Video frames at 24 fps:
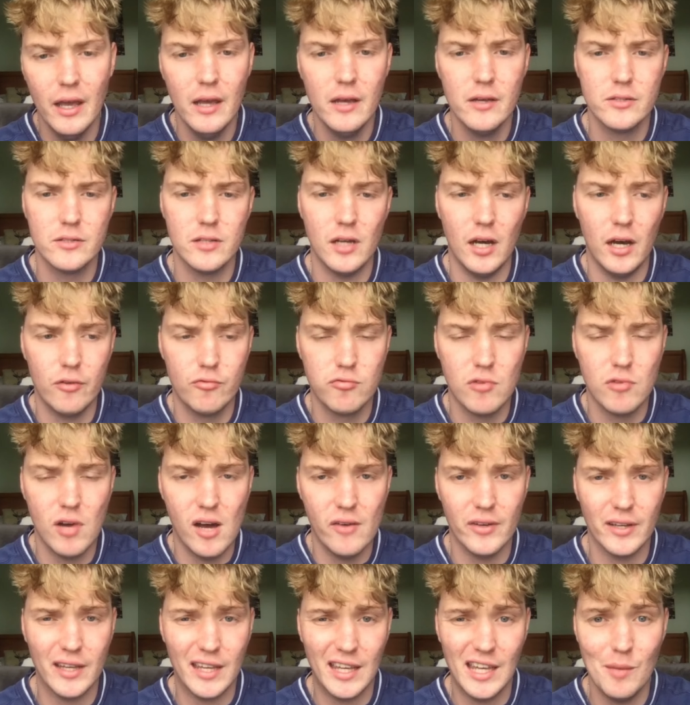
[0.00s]
So I'd rather
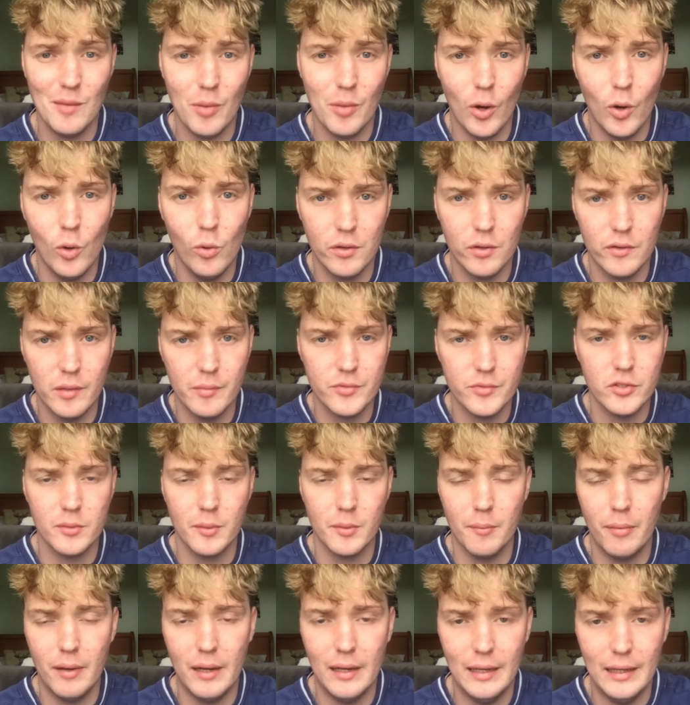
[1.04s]
keep hold of him, to be
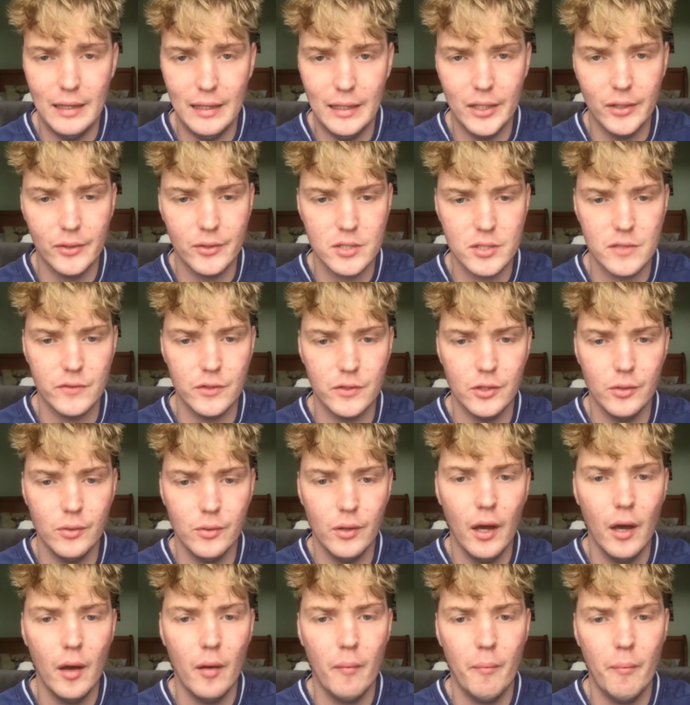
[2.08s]
completely honest with you.
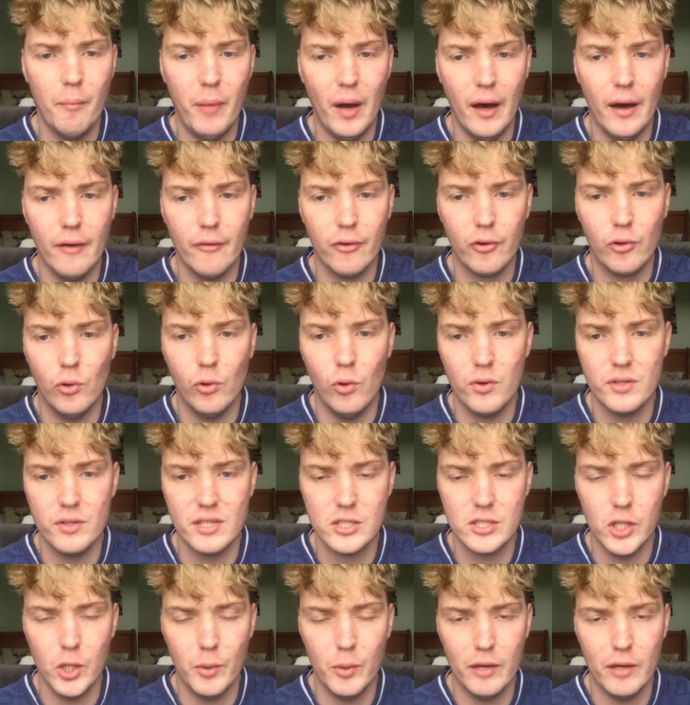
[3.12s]
But of course, that's not
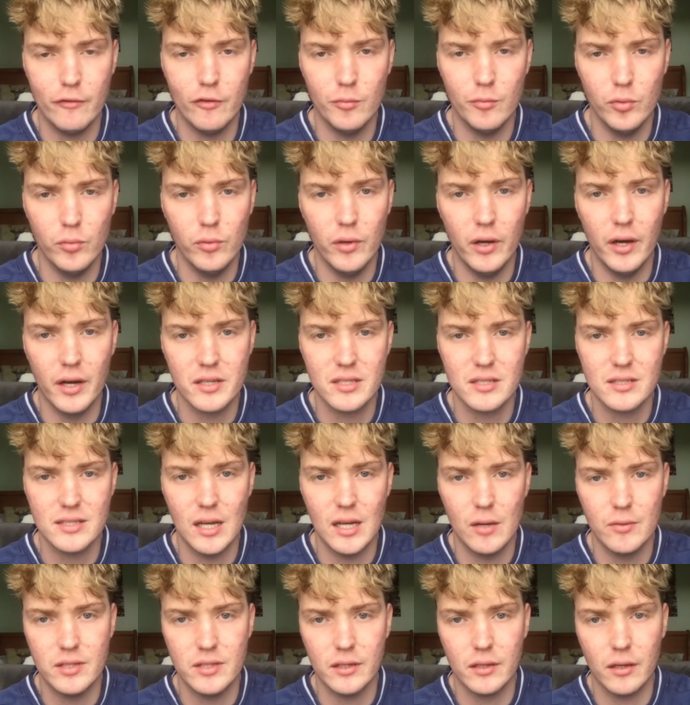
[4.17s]
the way football works.
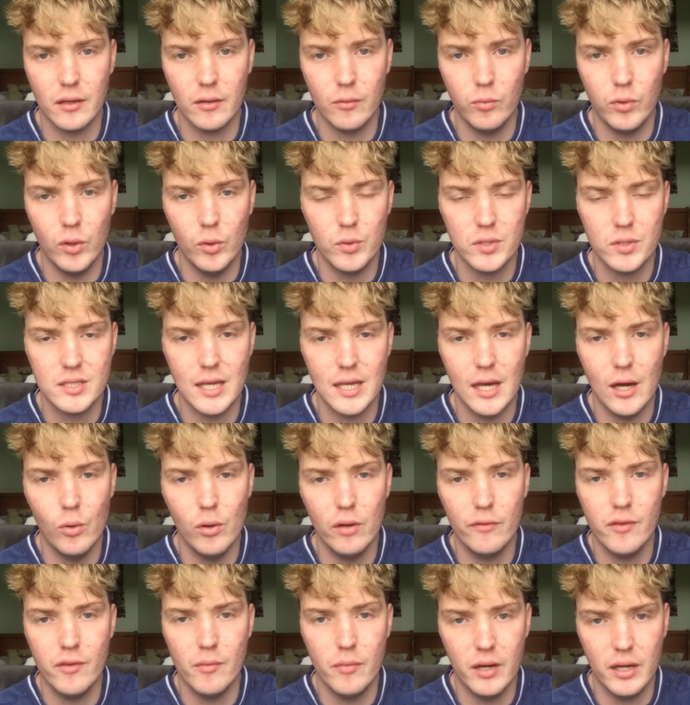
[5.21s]
Celtic will sell if
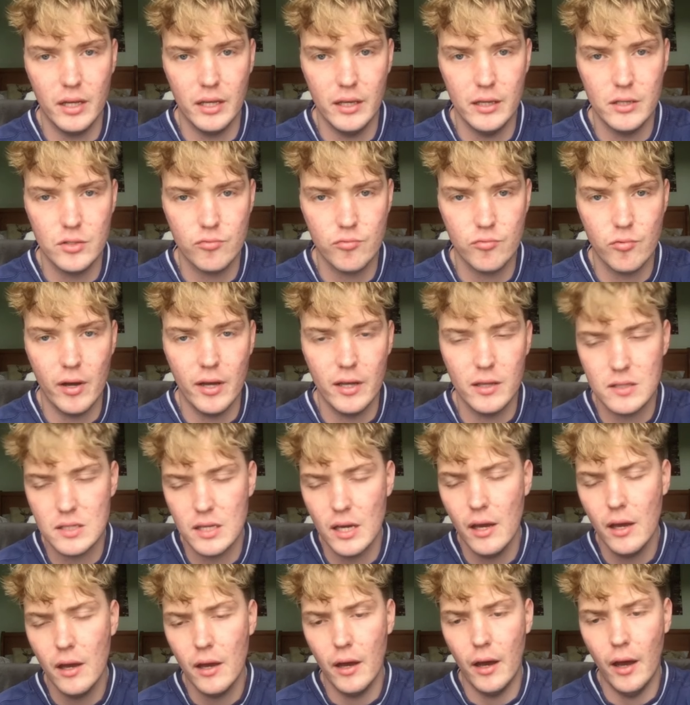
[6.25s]
the money is right,
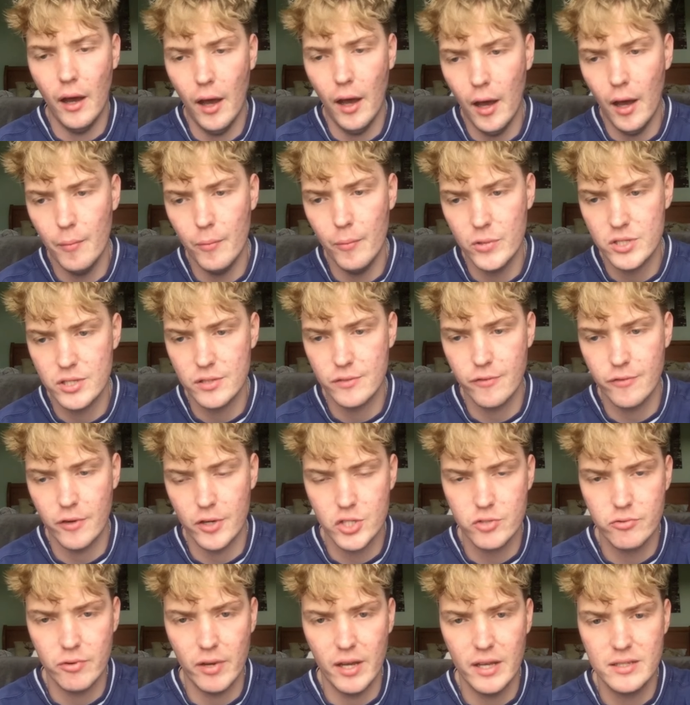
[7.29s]
which is
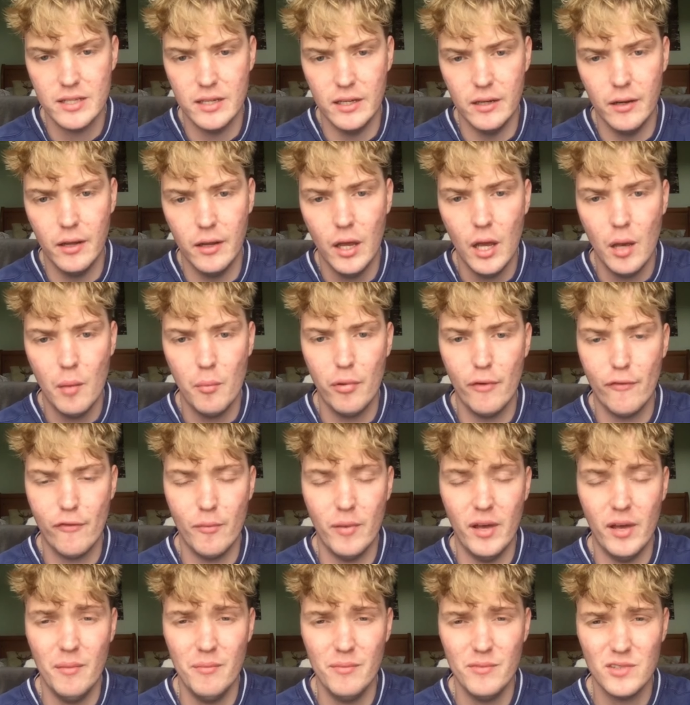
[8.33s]
frustrating. But from
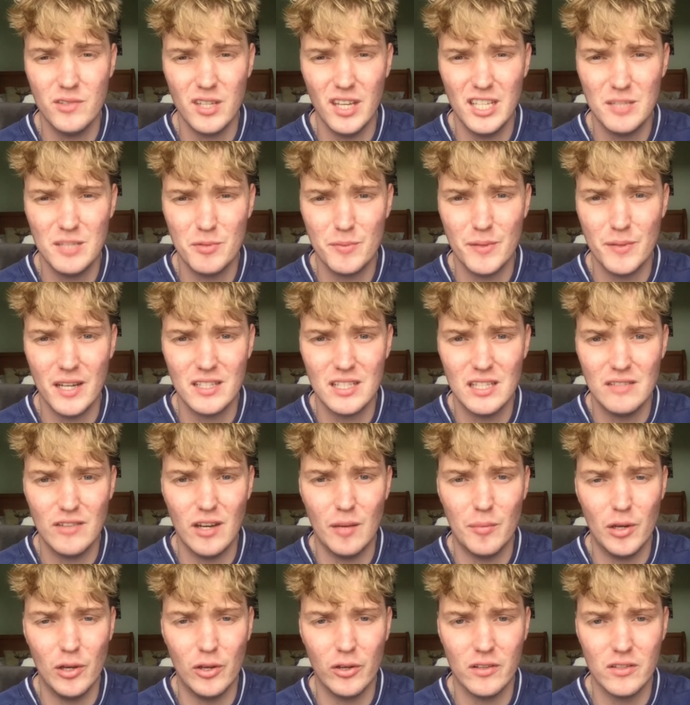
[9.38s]
his perspective, I'll
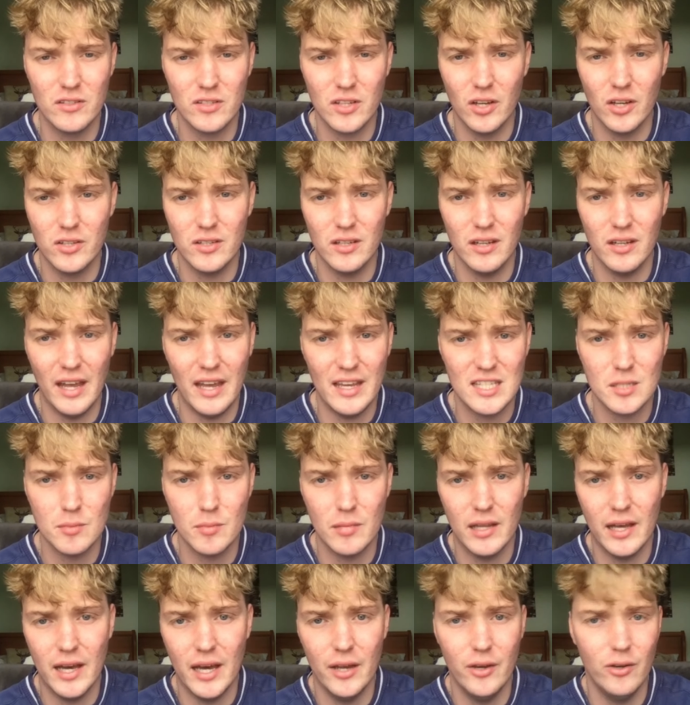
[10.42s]
be looking to go to AC
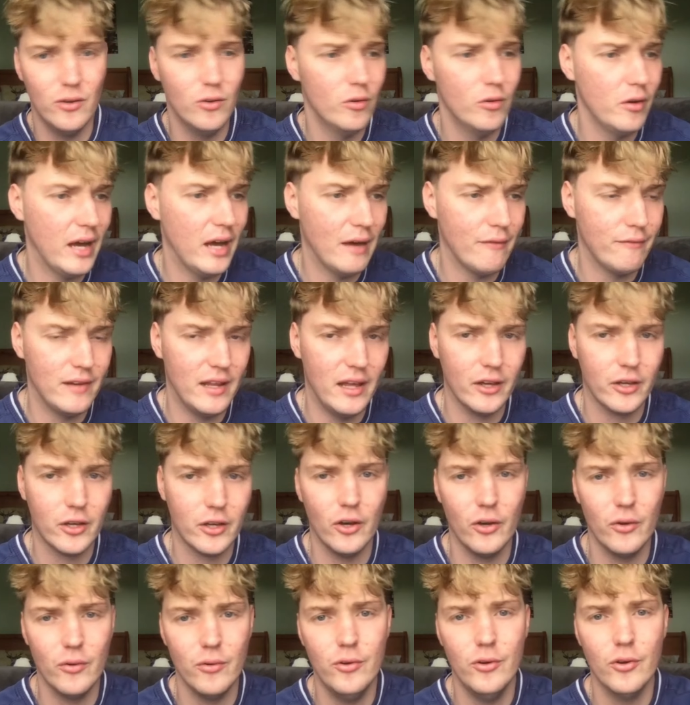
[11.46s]
Milan or
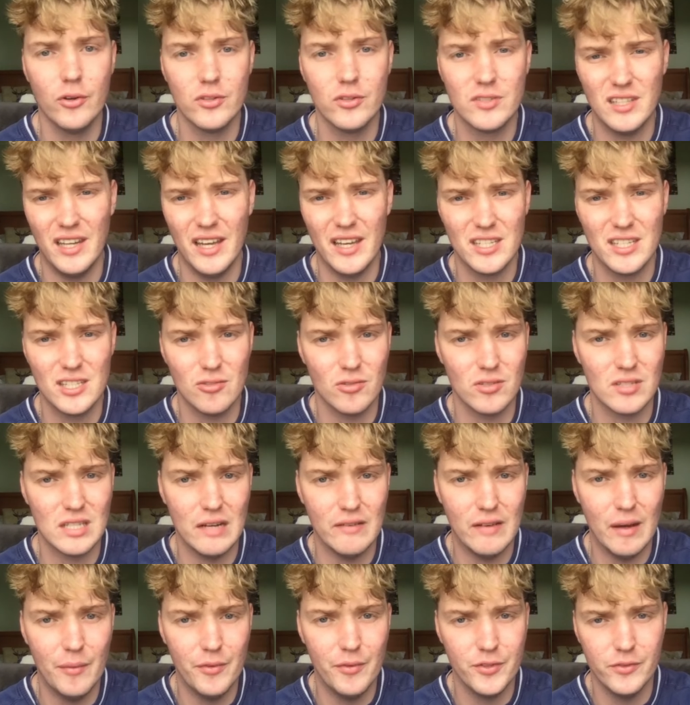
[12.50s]
Atletico, not to Leicester or
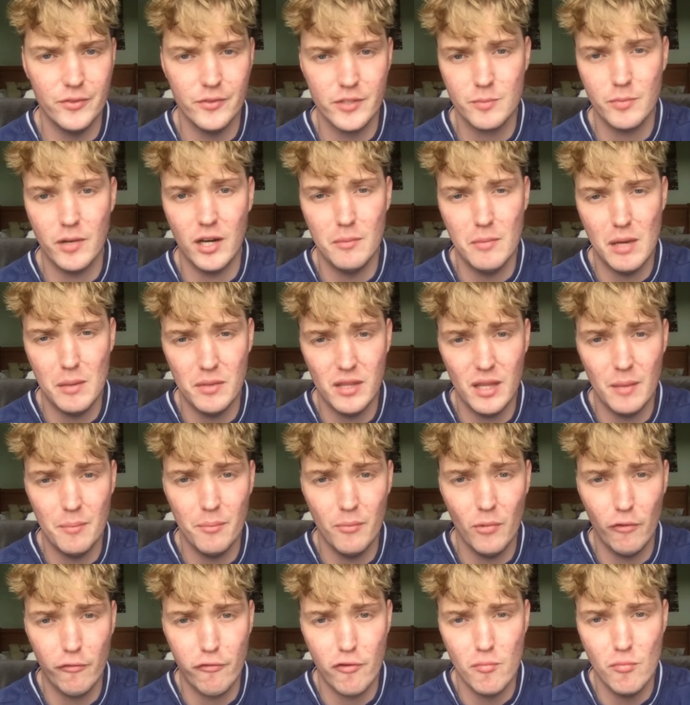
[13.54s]
Southampton, despite maybe them
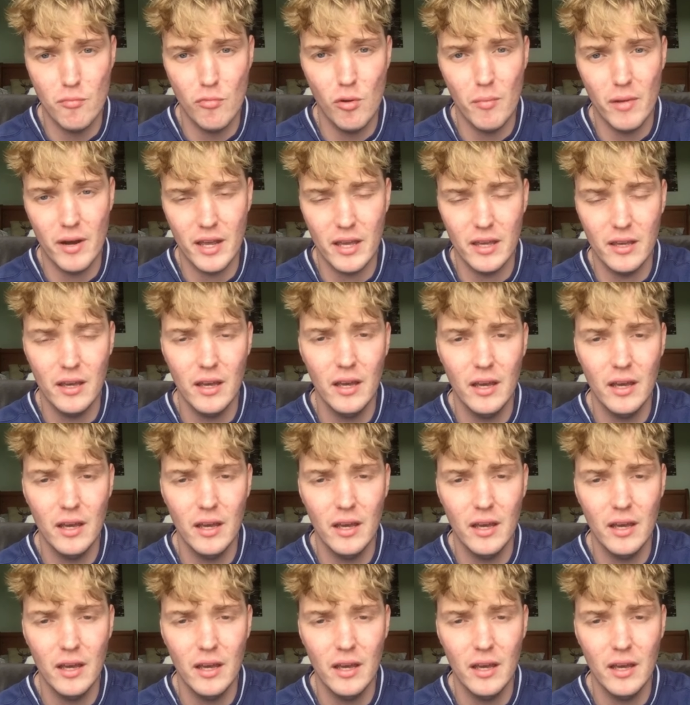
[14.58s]
offering more money,